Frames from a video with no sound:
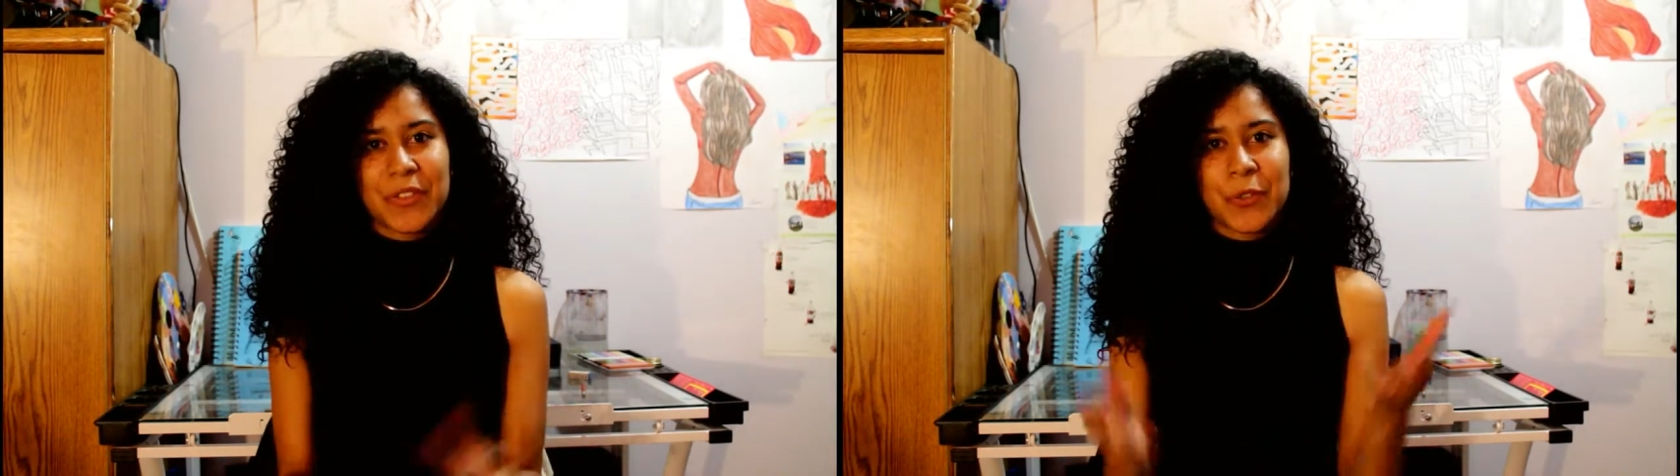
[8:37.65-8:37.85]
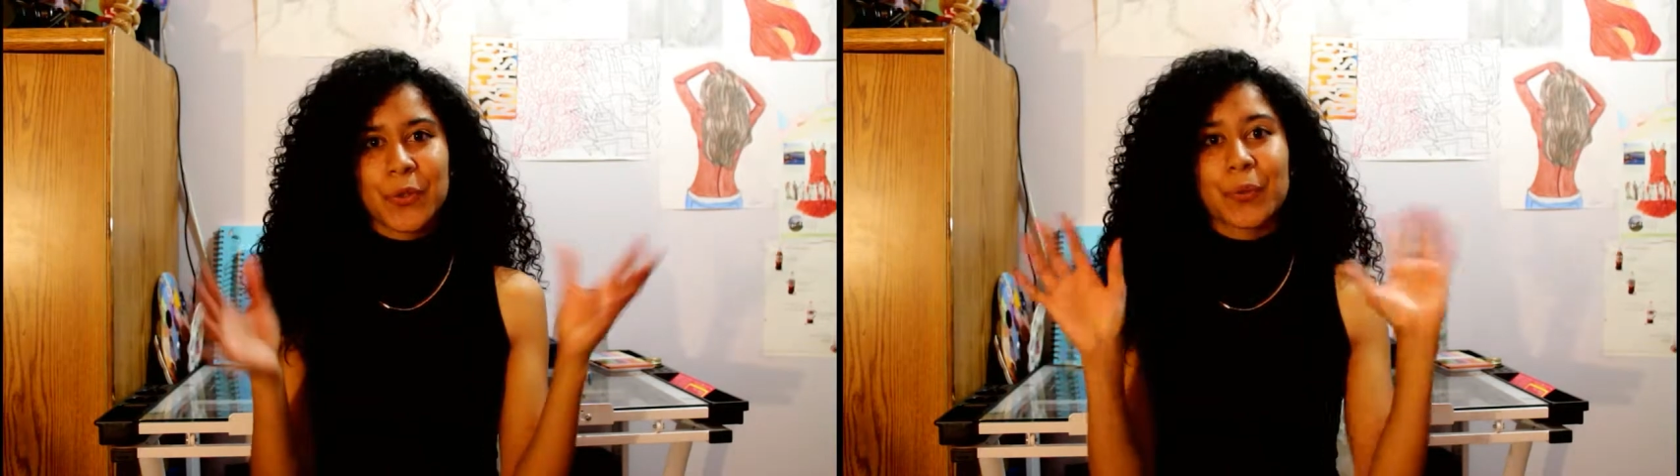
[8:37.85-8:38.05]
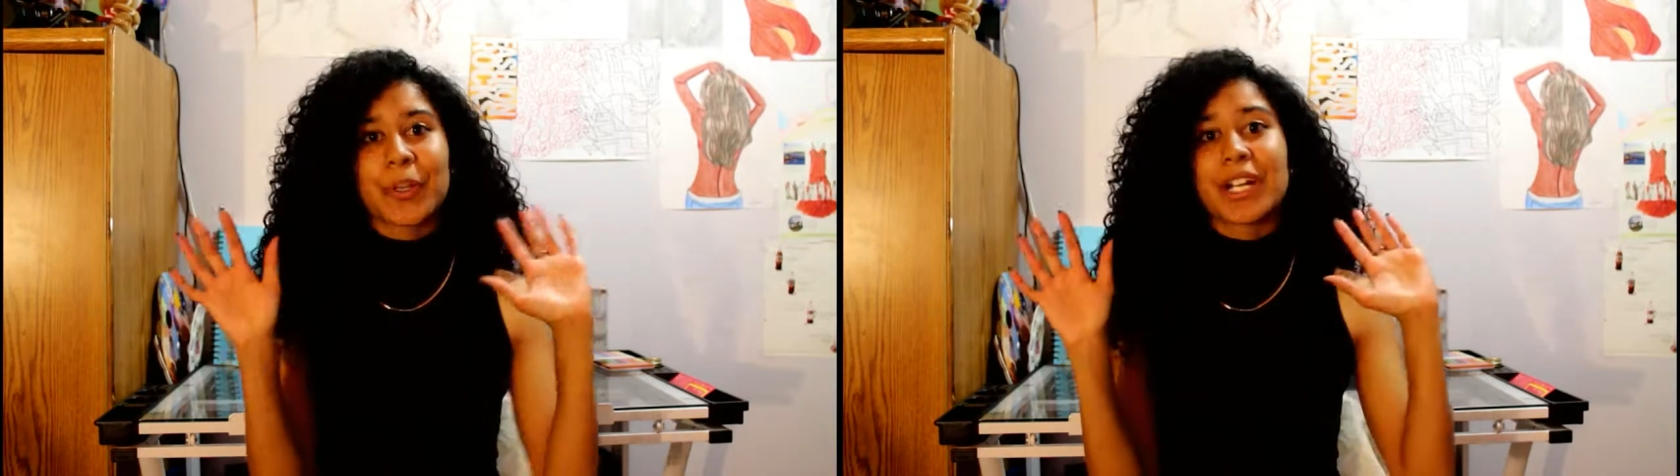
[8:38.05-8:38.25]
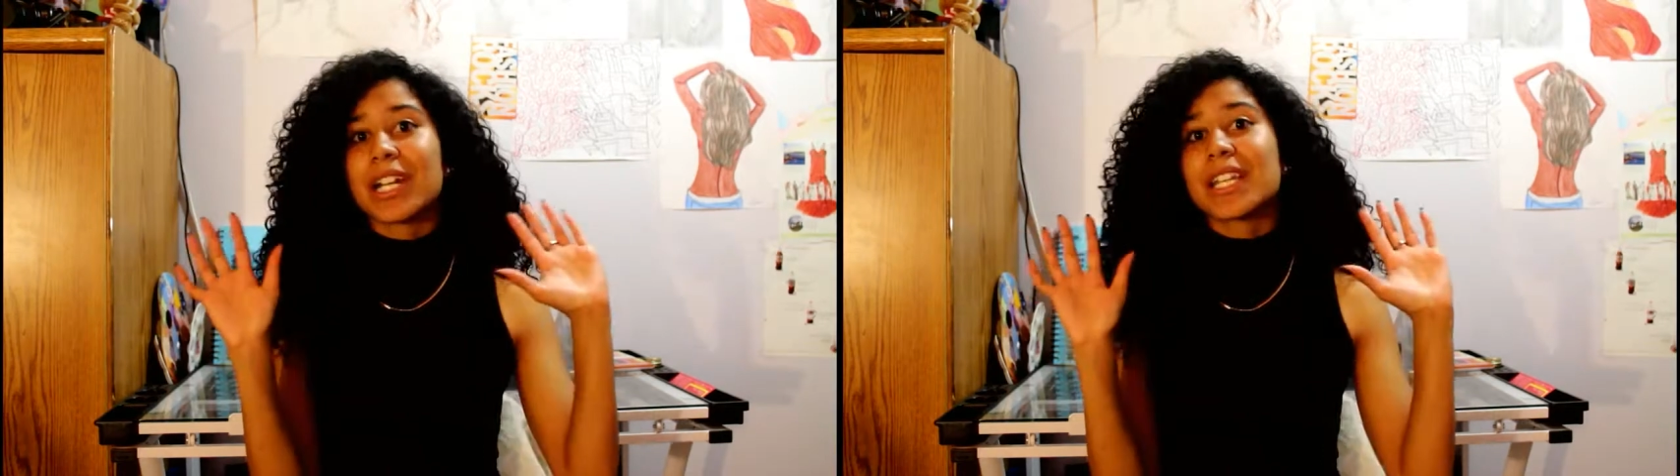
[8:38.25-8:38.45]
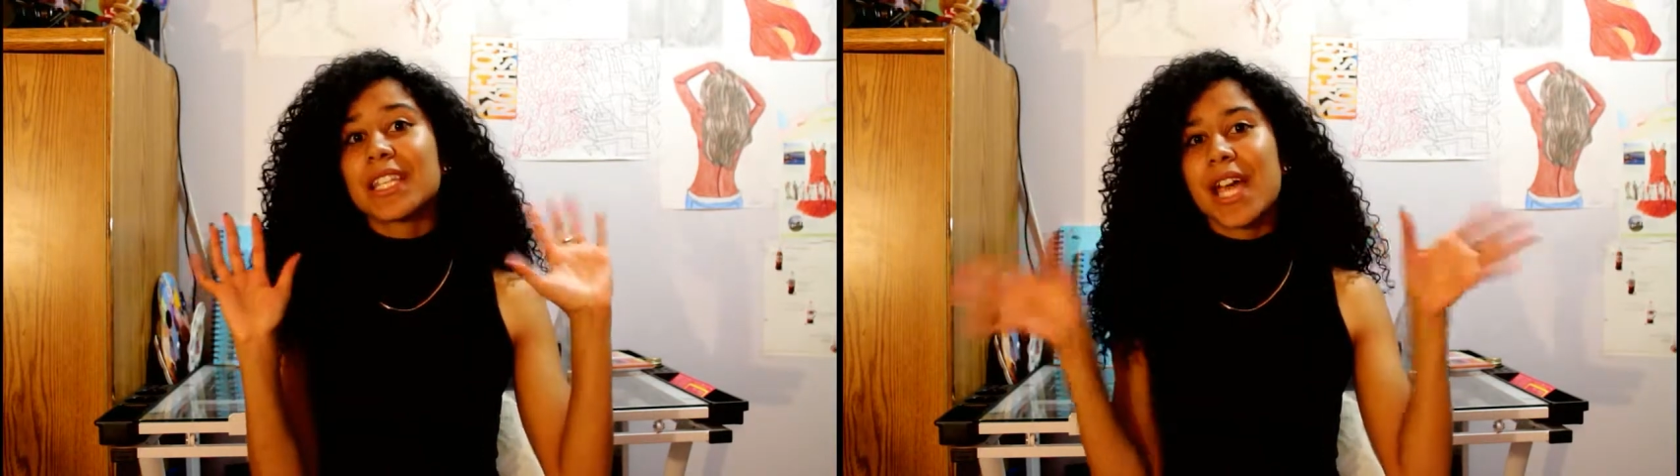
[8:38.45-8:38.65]
Those
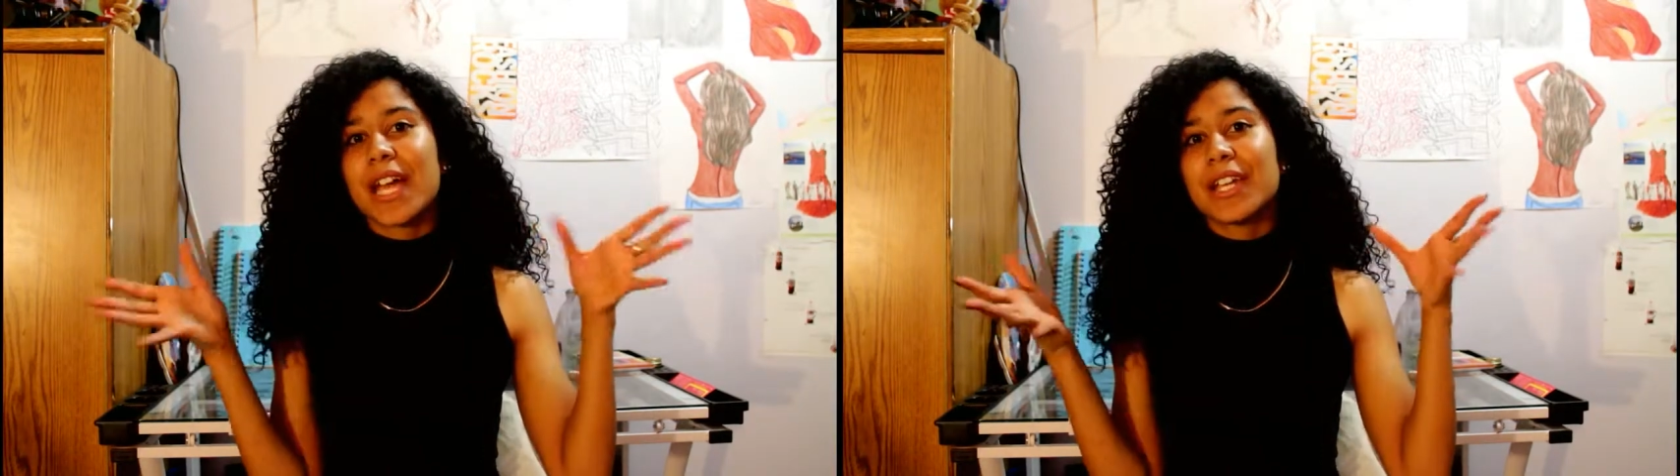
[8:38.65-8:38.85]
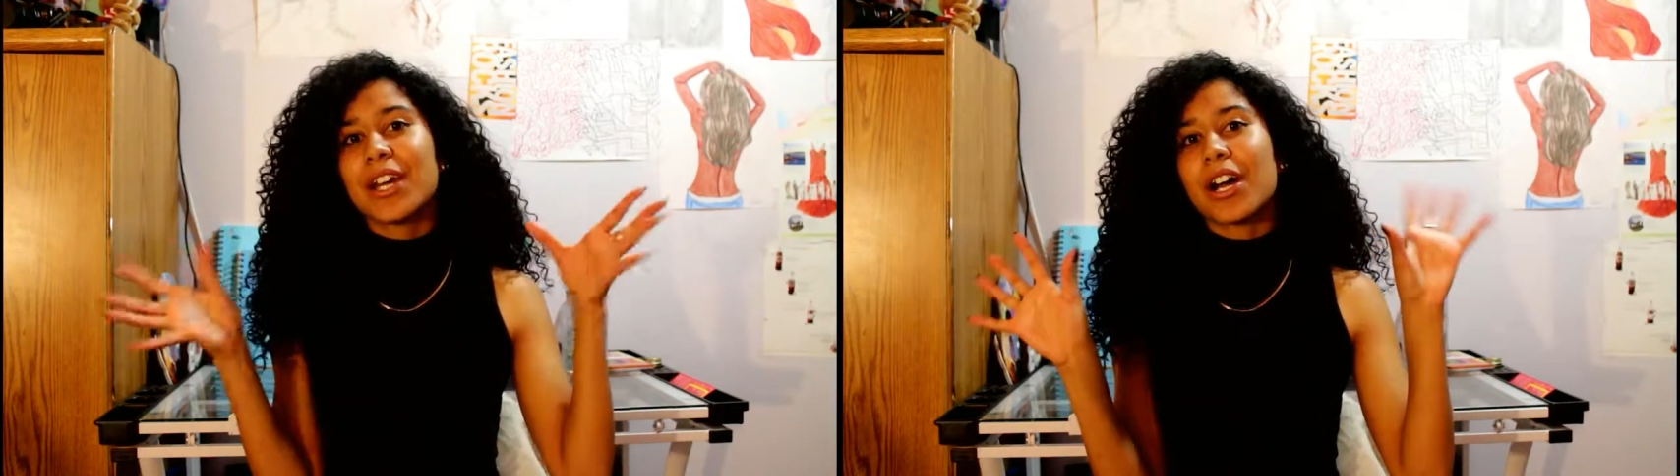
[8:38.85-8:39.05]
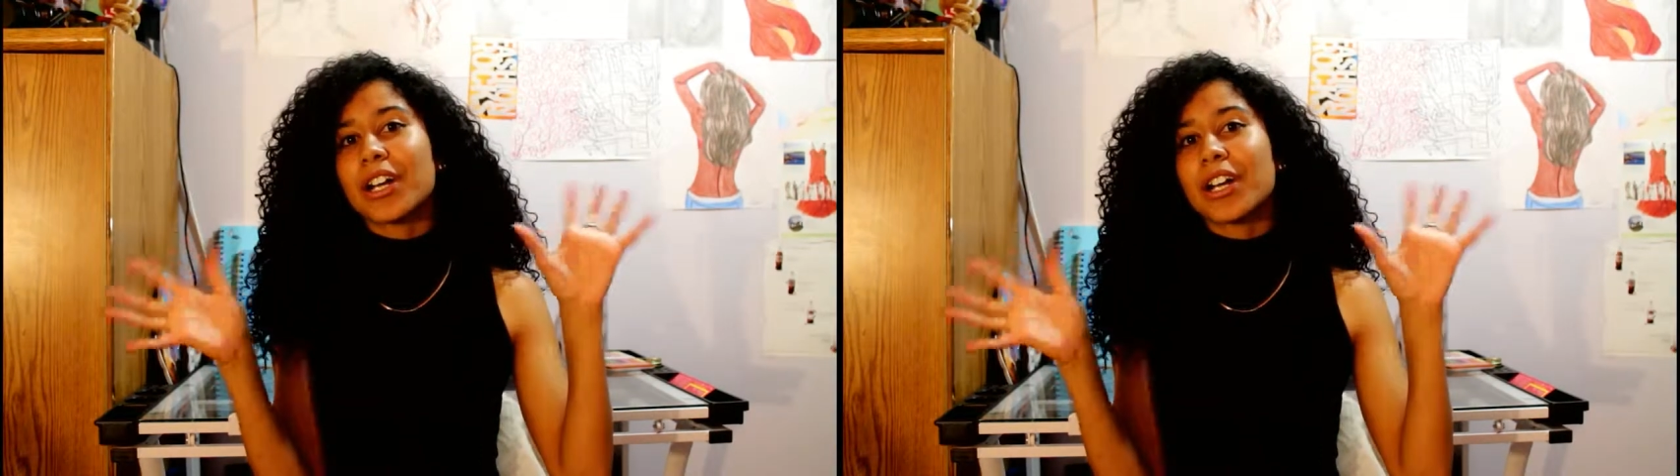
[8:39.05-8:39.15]
were 10